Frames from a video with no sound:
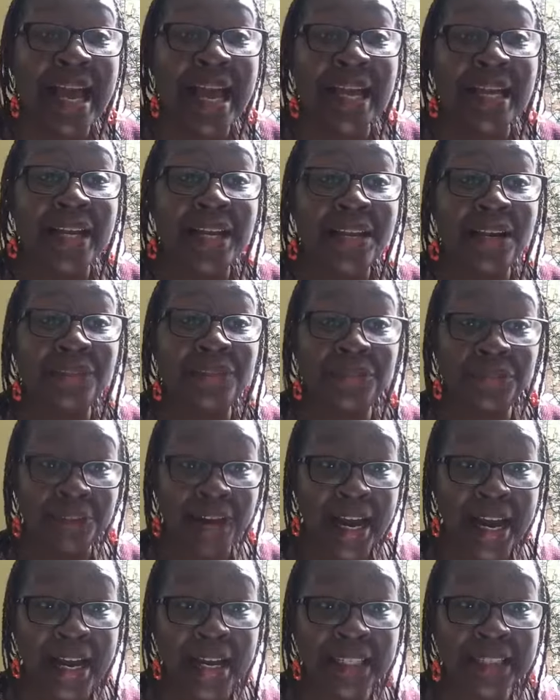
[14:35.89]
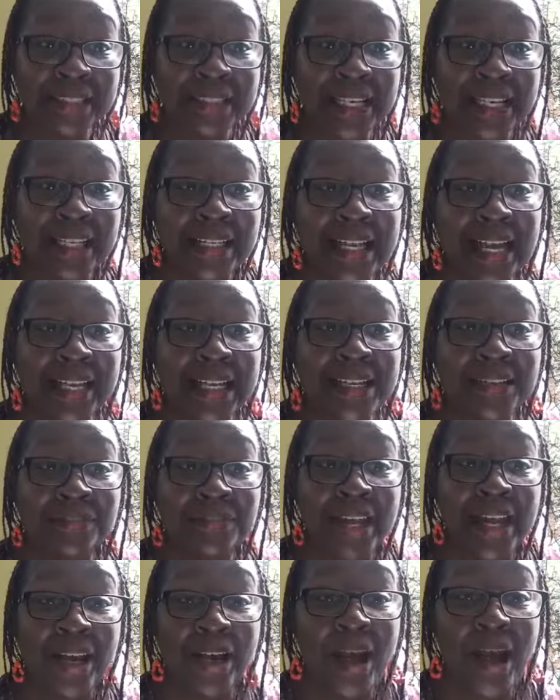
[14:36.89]
And they're afraid that
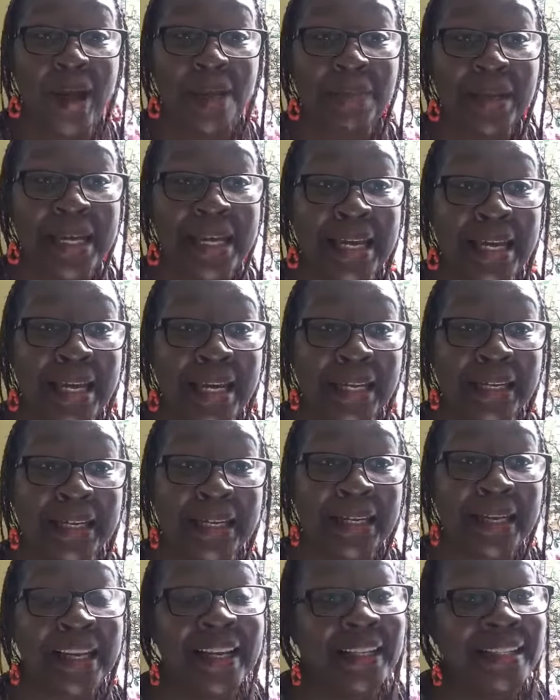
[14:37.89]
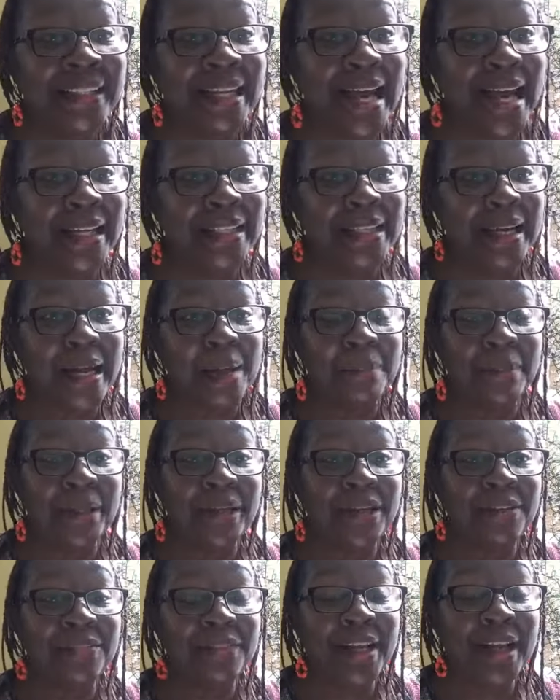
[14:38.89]
if they come in, that, I
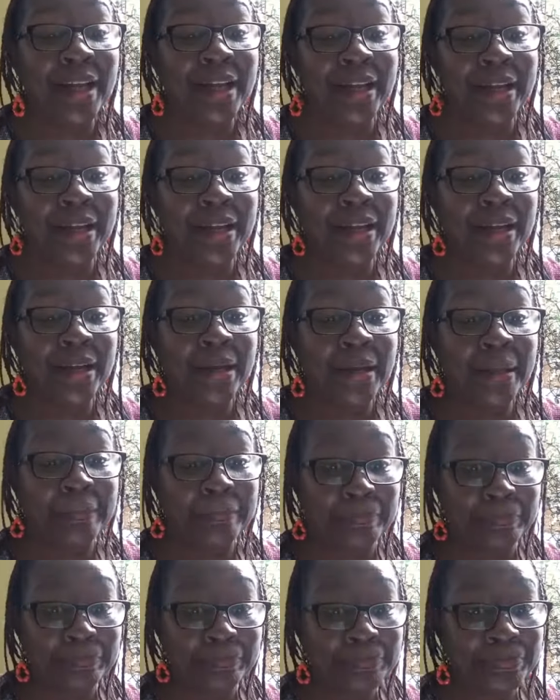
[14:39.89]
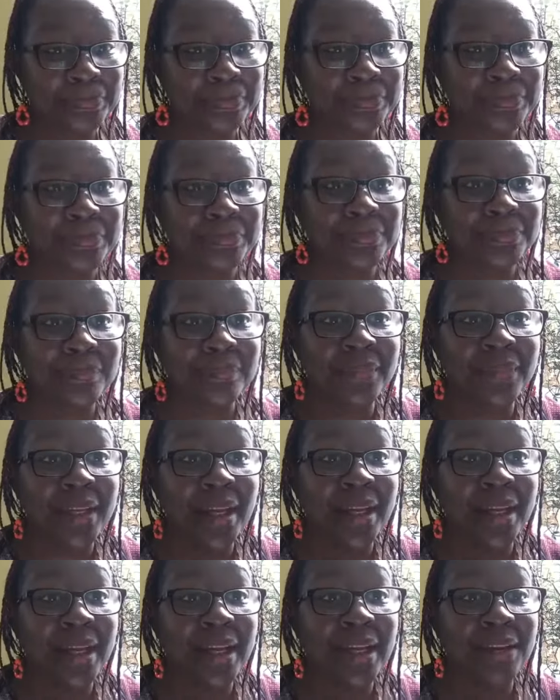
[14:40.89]
mean, if they, um,
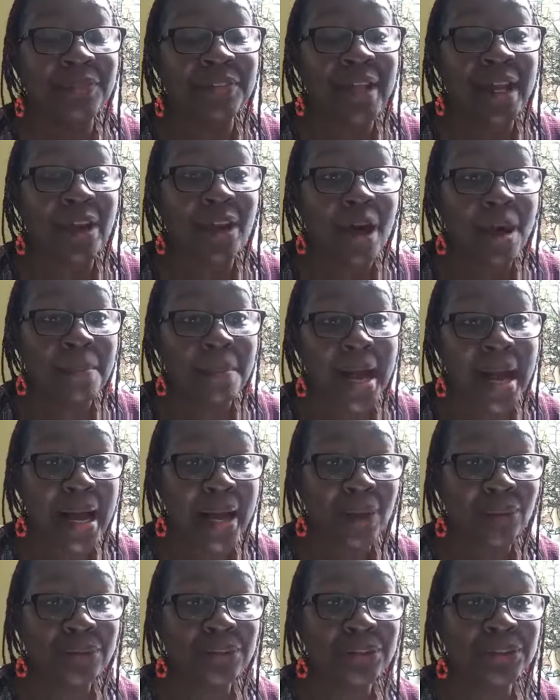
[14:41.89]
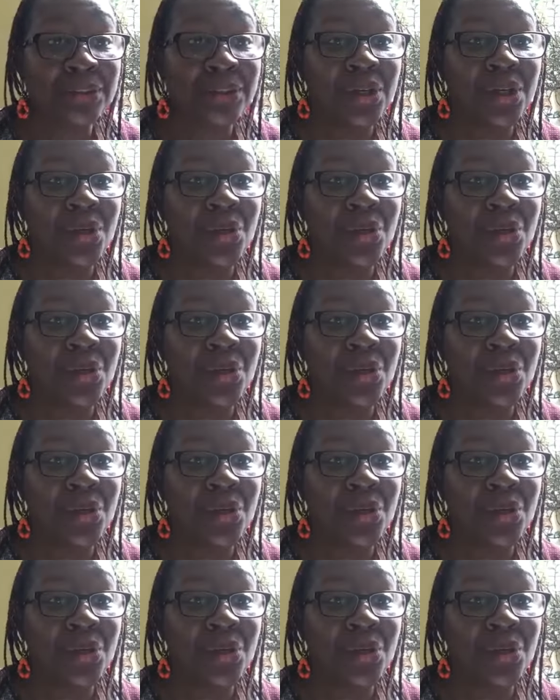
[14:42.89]
if they come out